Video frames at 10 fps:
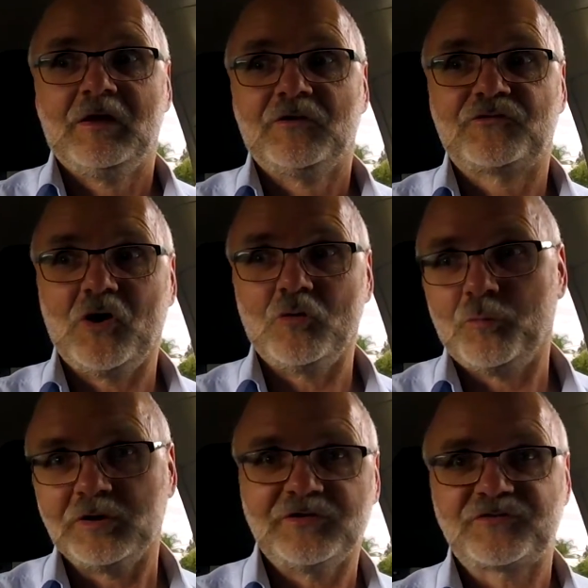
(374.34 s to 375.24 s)
So
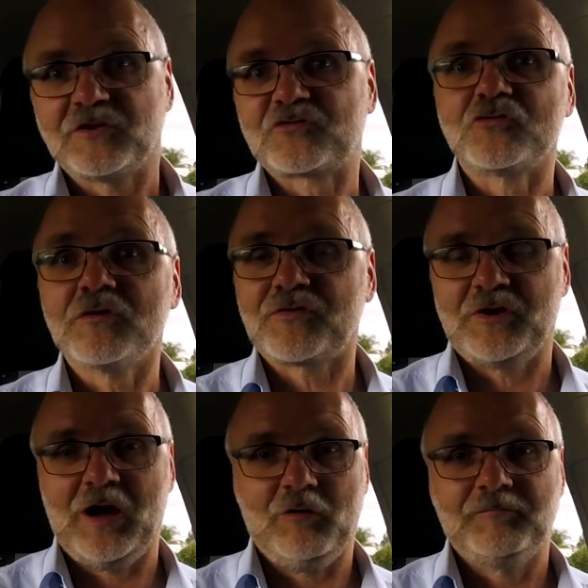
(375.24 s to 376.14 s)
what is the truth
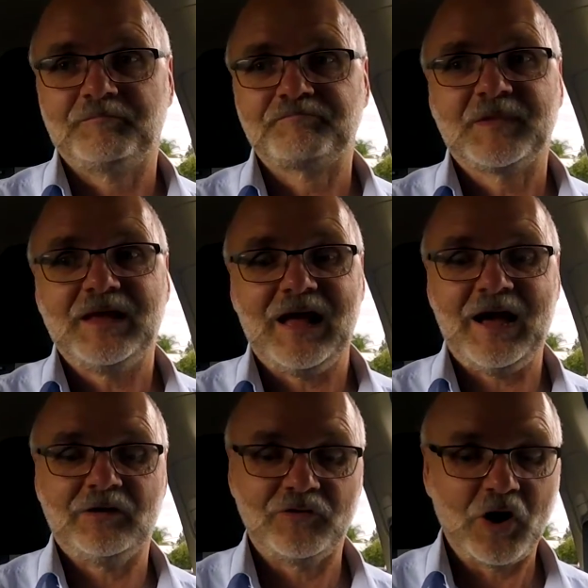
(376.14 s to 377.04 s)
now?
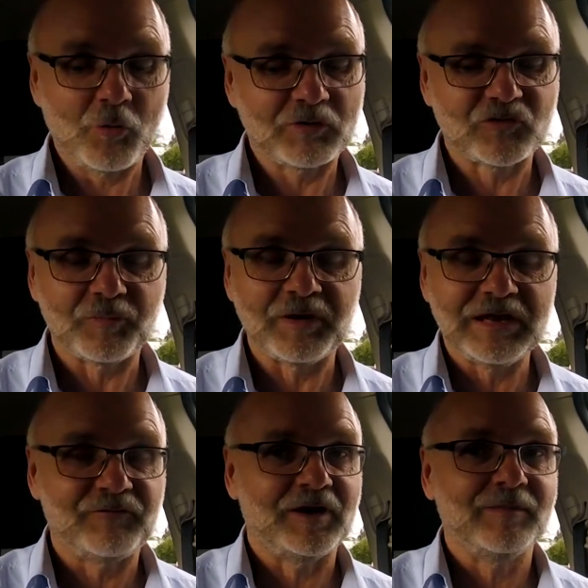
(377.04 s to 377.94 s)
I don't know what to
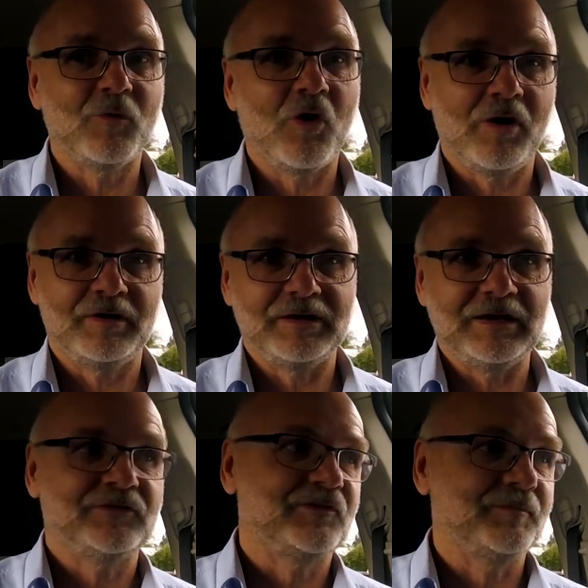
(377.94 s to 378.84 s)
believe anymore.
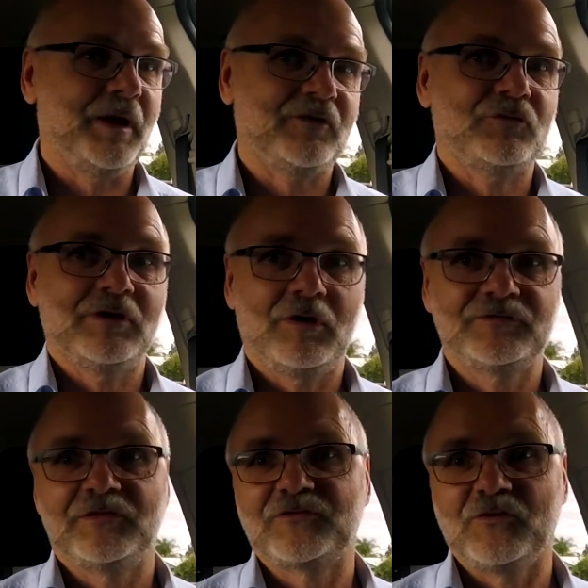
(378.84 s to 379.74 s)
Is it the battery or
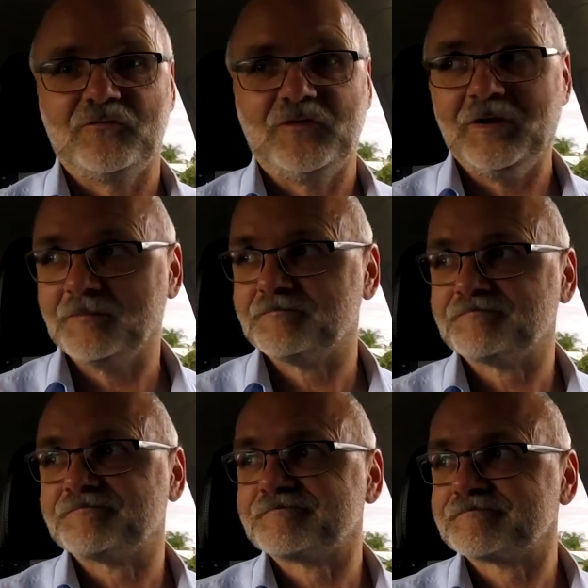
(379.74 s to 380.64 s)
is it the software?
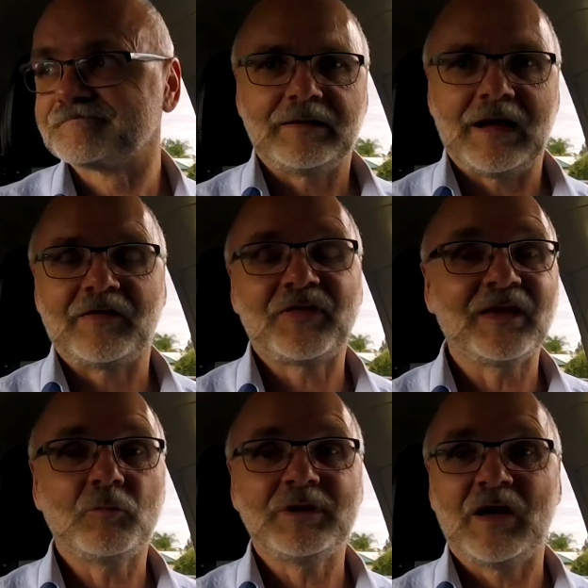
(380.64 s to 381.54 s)
I
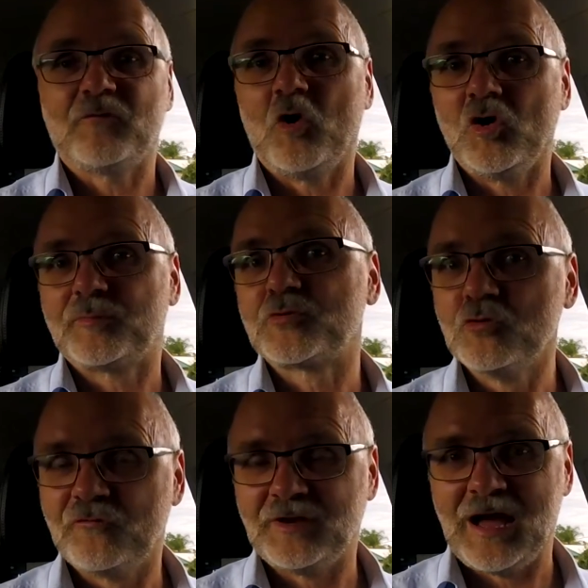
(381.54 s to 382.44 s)
think we have all
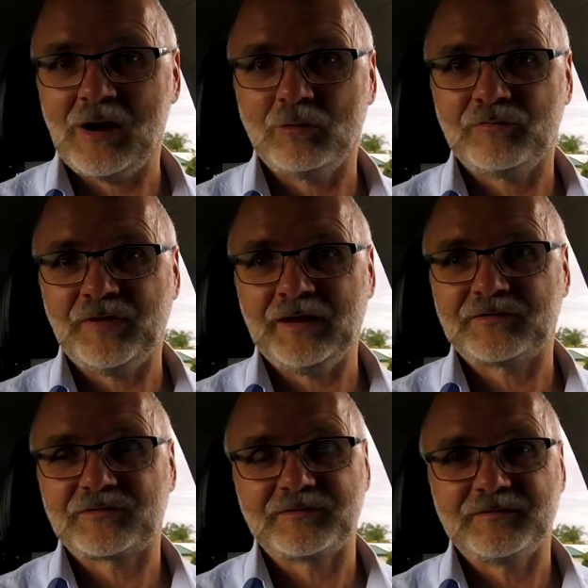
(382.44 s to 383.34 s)
proven now
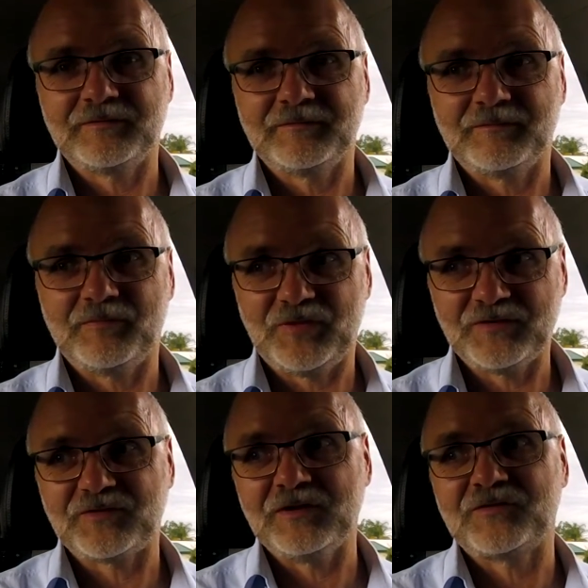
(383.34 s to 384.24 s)
that
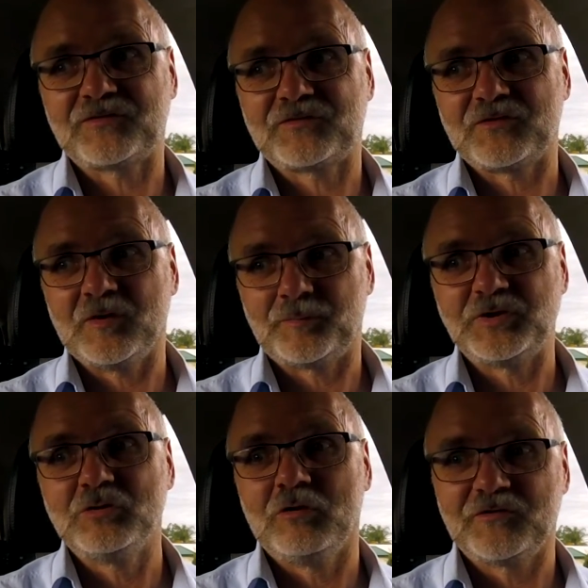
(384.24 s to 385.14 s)
this is a
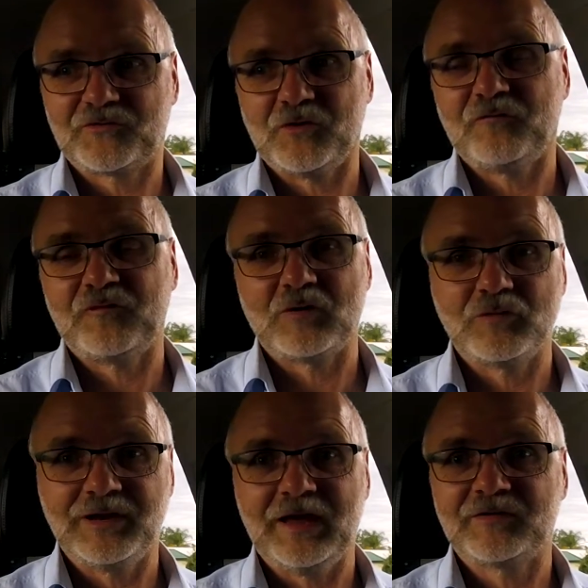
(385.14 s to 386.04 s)
pure
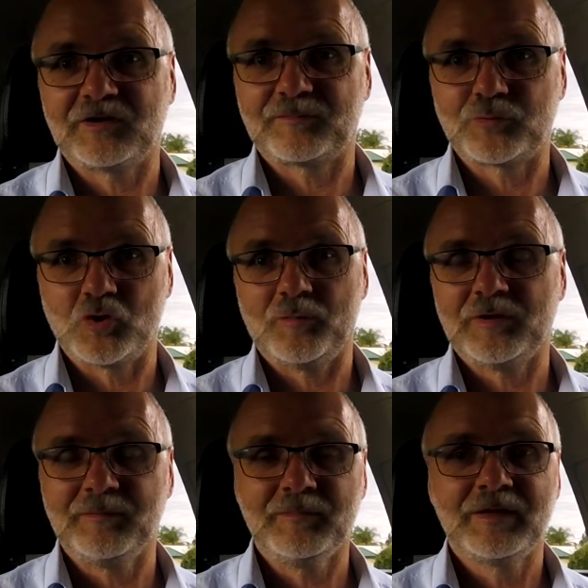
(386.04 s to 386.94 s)
software-related problem.